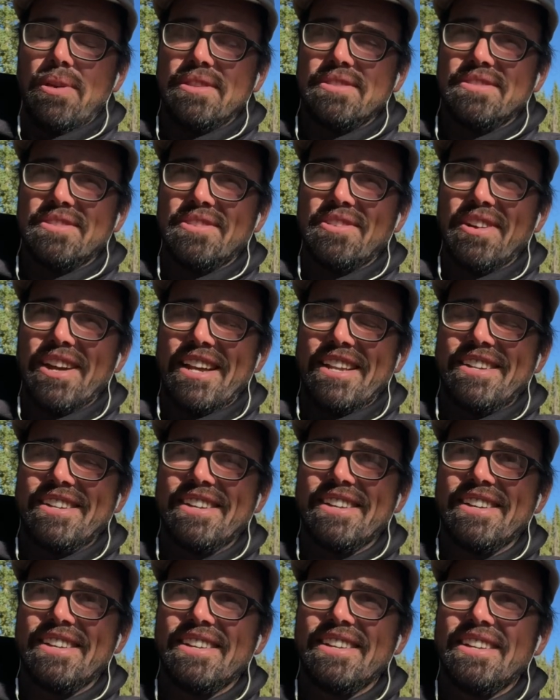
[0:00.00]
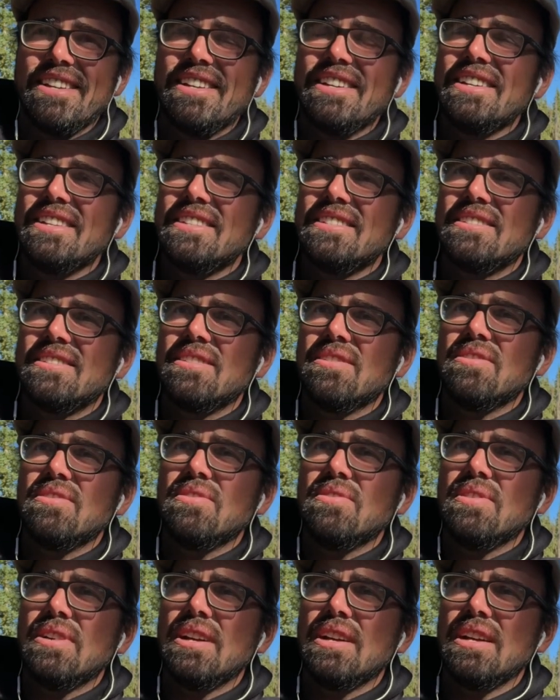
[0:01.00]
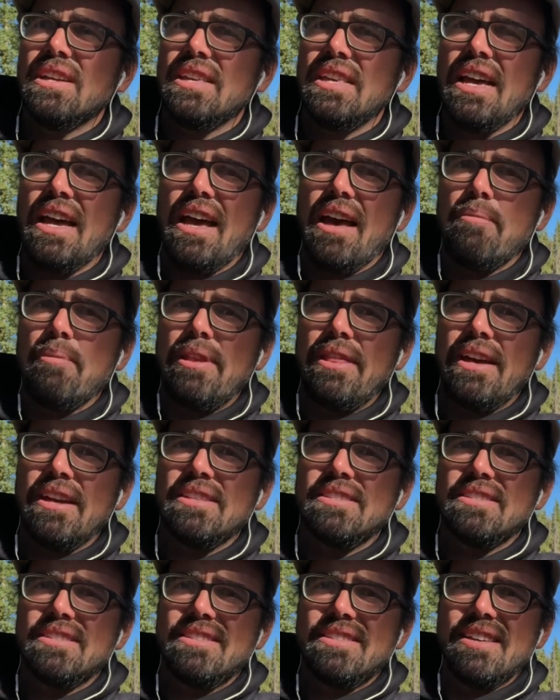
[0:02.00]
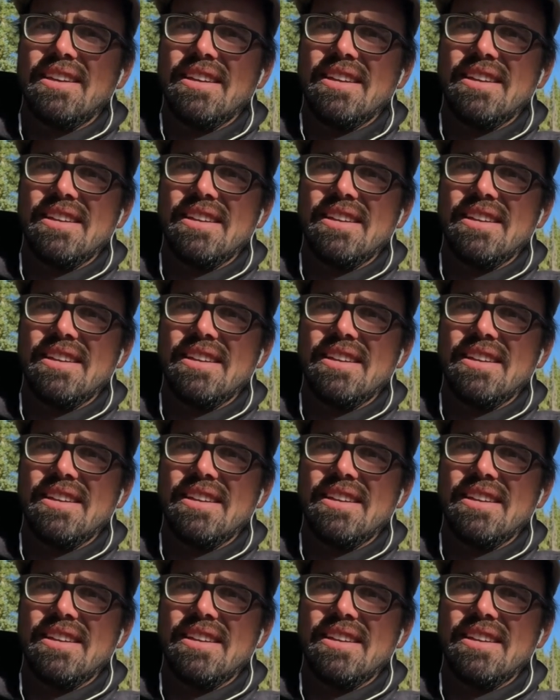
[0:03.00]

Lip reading: are great. So yeah, I mean that's